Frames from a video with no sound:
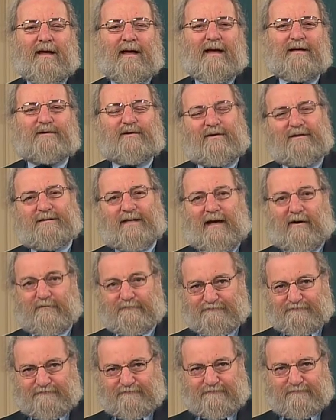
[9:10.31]
It turns
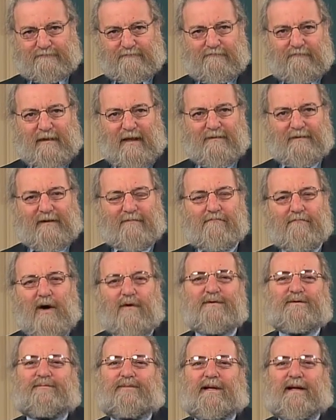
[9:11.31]
out that
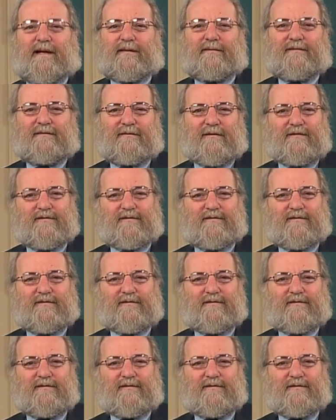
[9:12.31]
most plants,